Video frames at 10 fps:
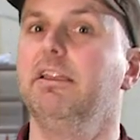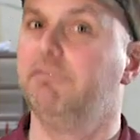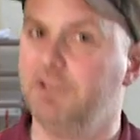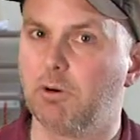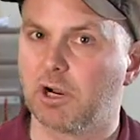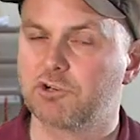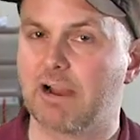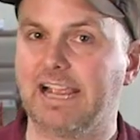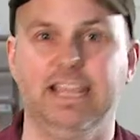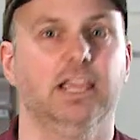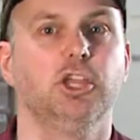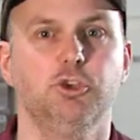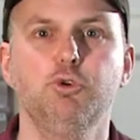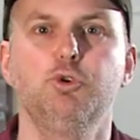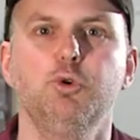VOR tracking.
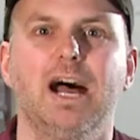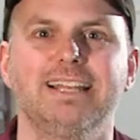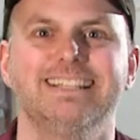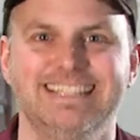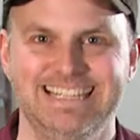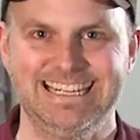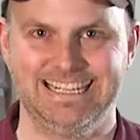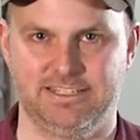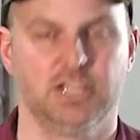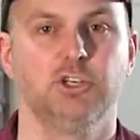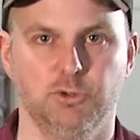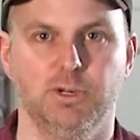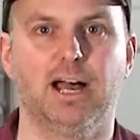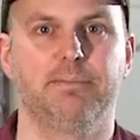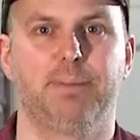You do not need it. Do
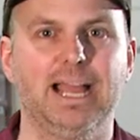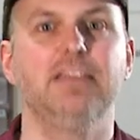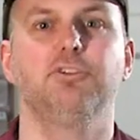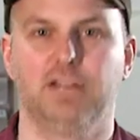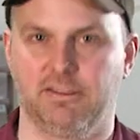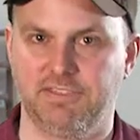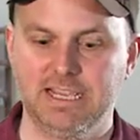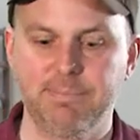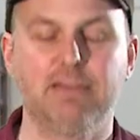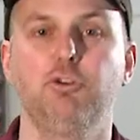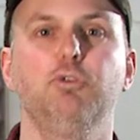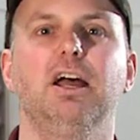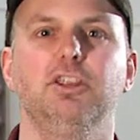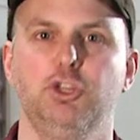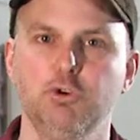not buy it. Do not think about it. Do
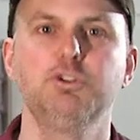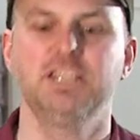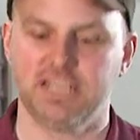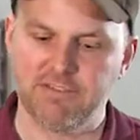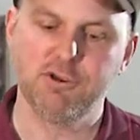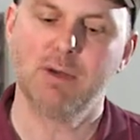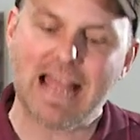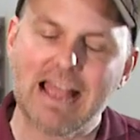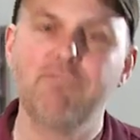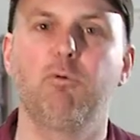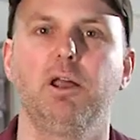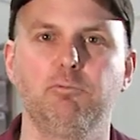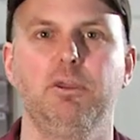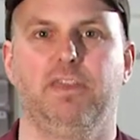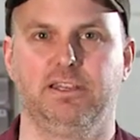not use it if you have
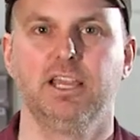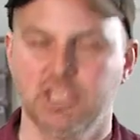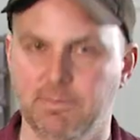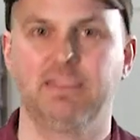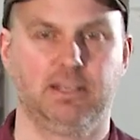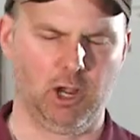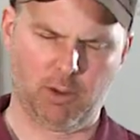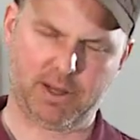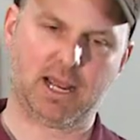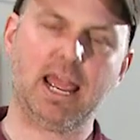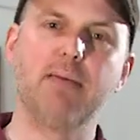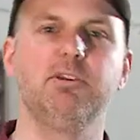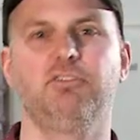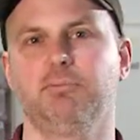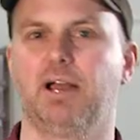one with it. You might think, oh, but I am
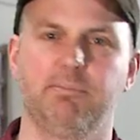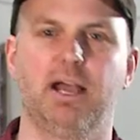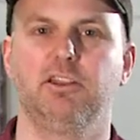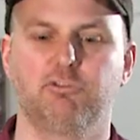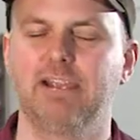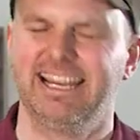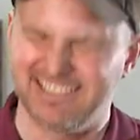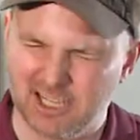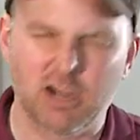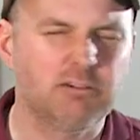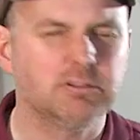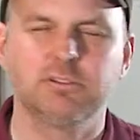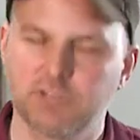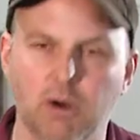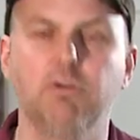using mine. Mine is great. No,
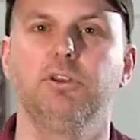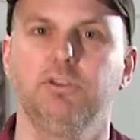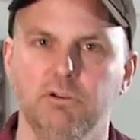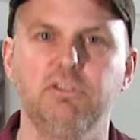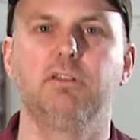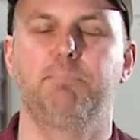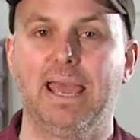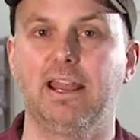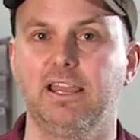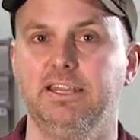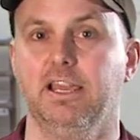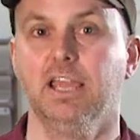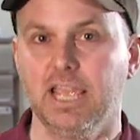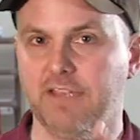don't use it. It's a bad idea.